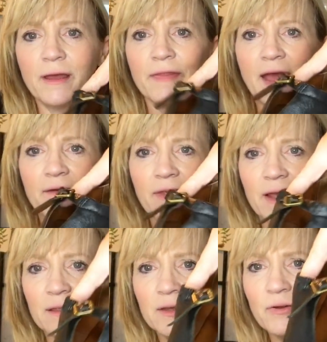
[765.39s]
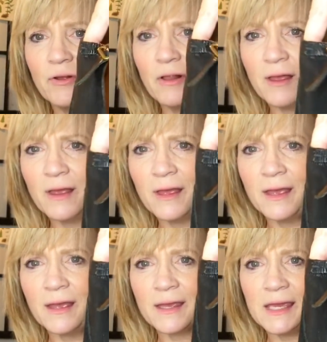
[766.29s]
They have like a little
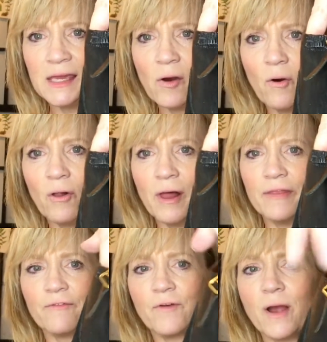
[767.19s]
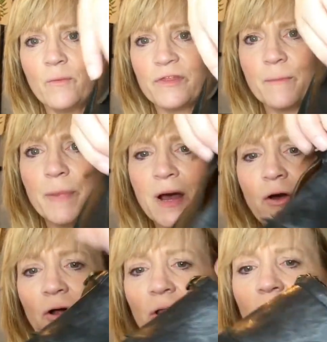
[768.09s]
keyhole on the front with a
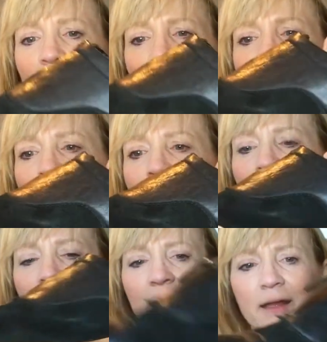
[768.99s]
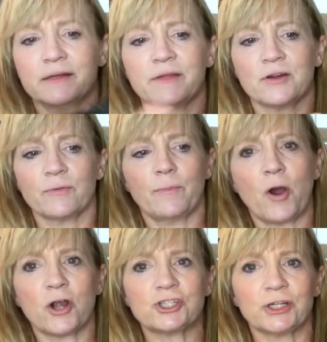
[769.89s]
buckle, and they're
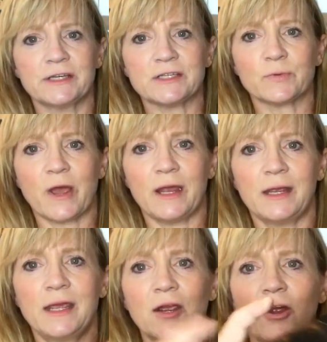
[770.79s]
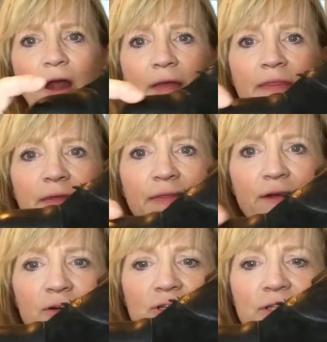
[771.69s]
partially suede here, and then
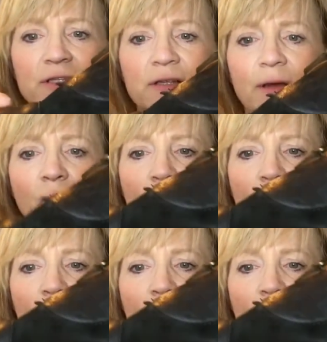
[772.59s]
they're just the more